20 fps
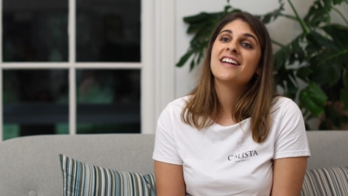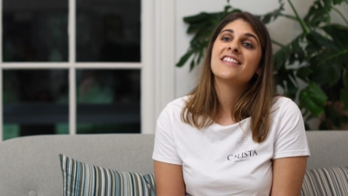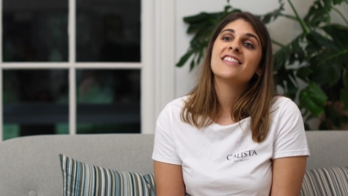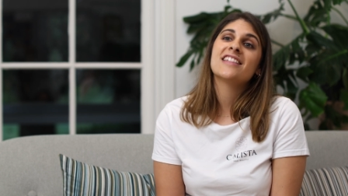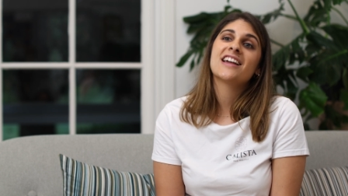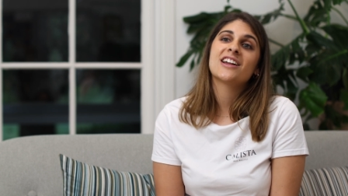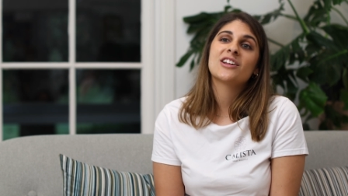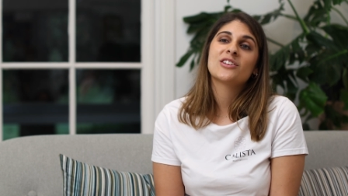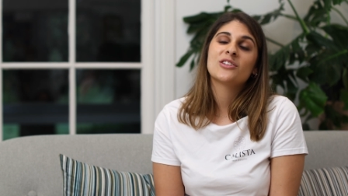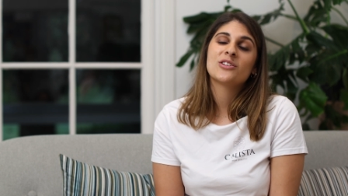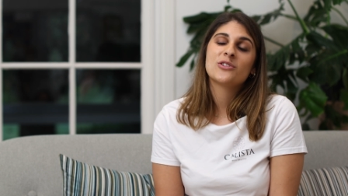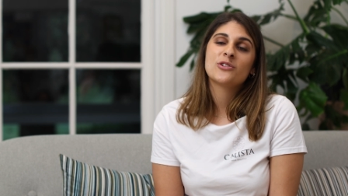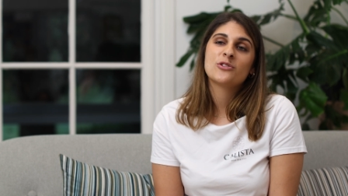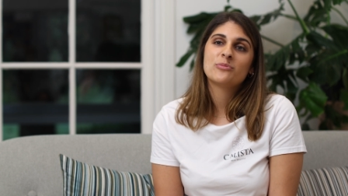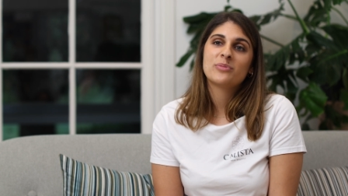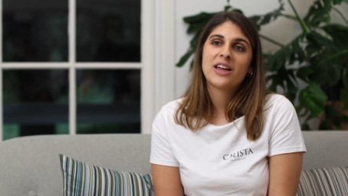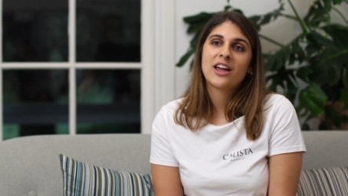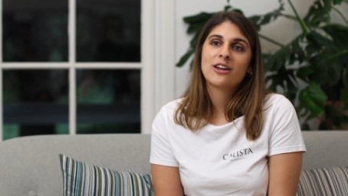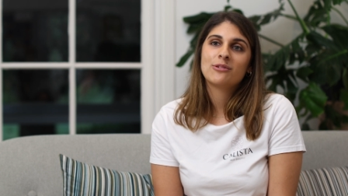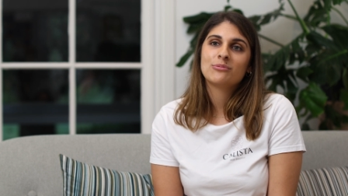then you'll
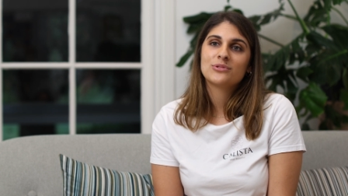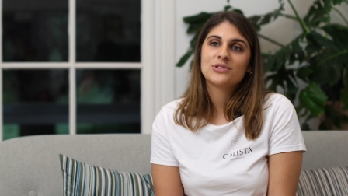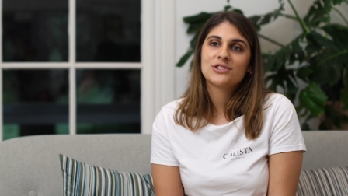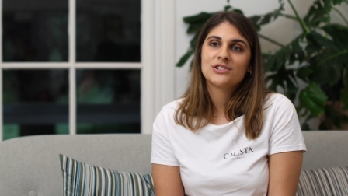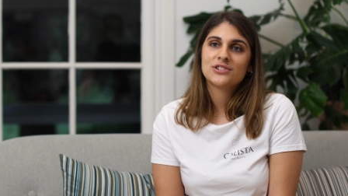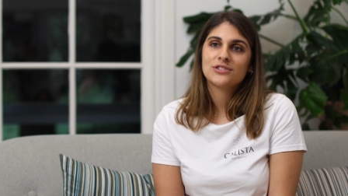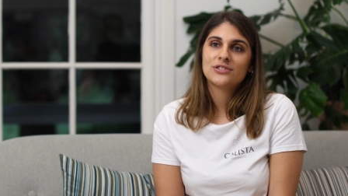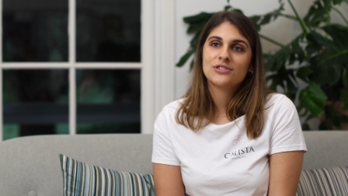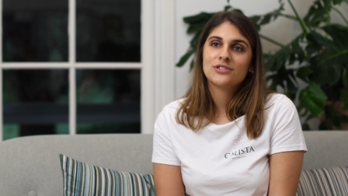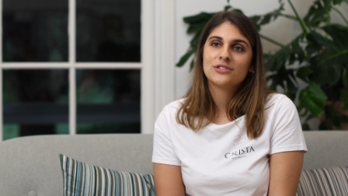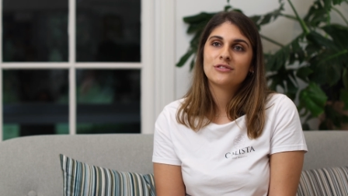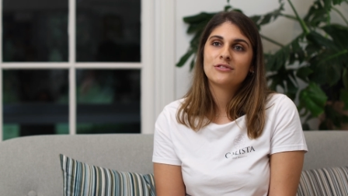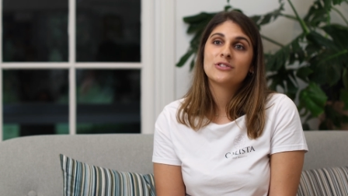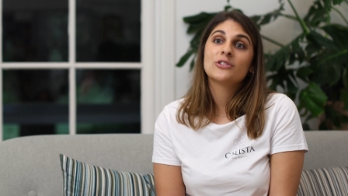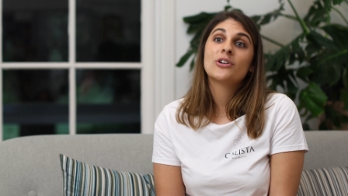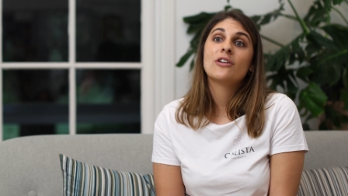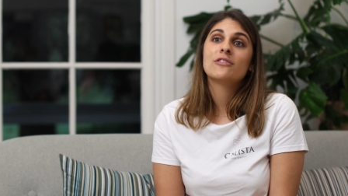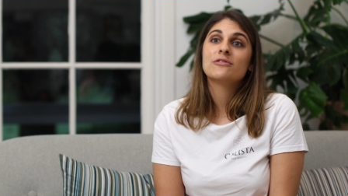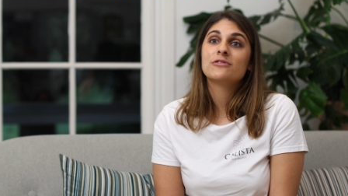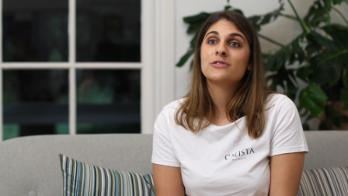be able to
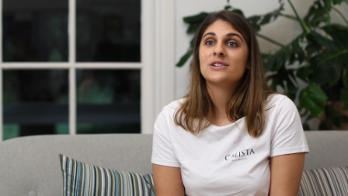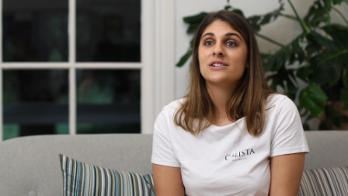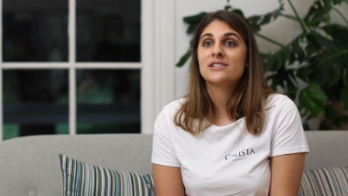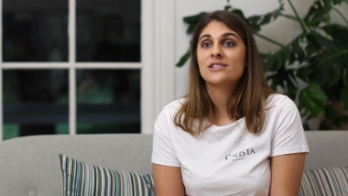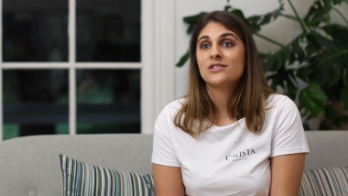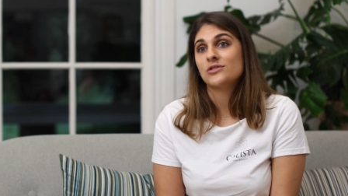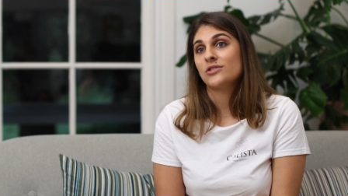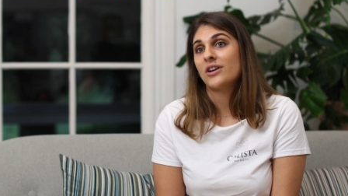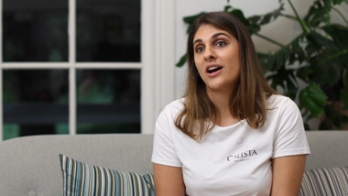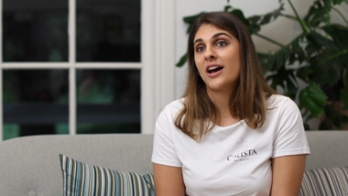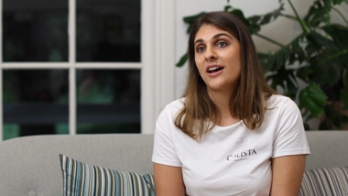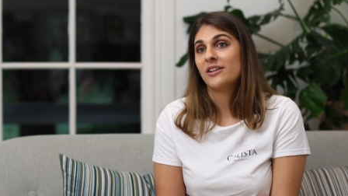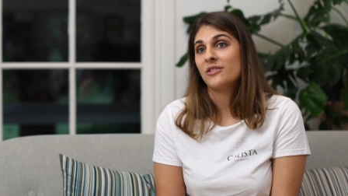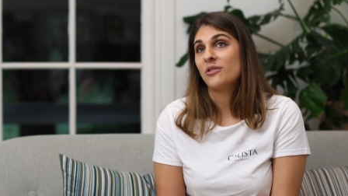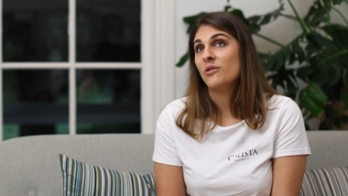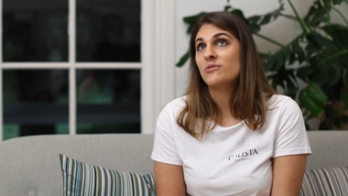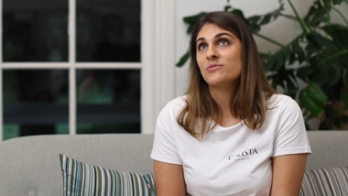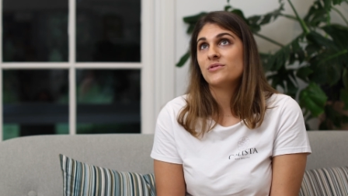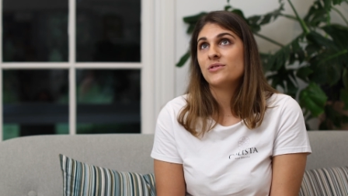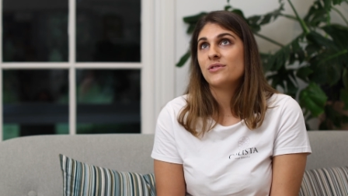feel confident to try
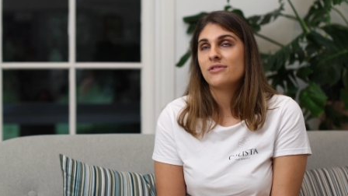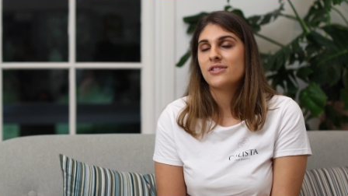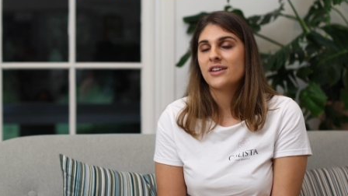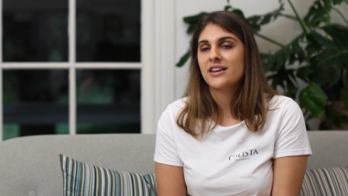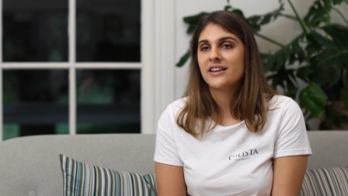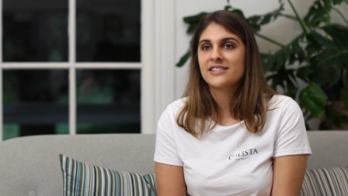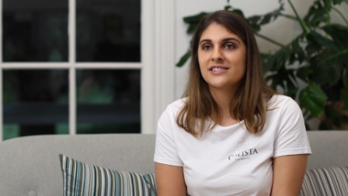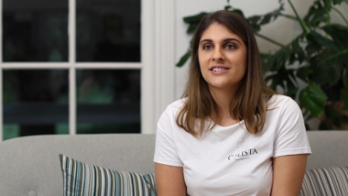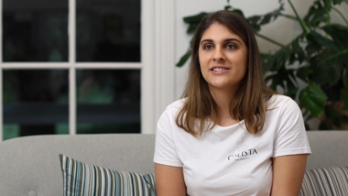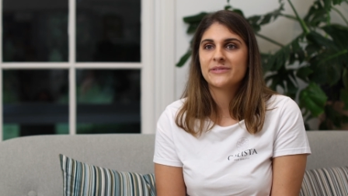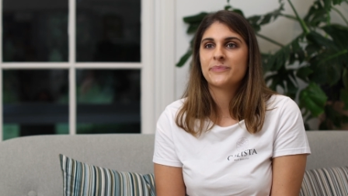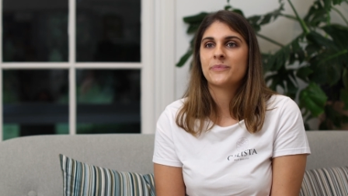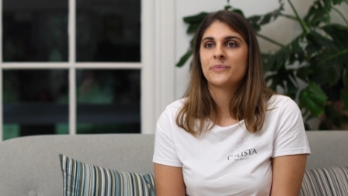all new things.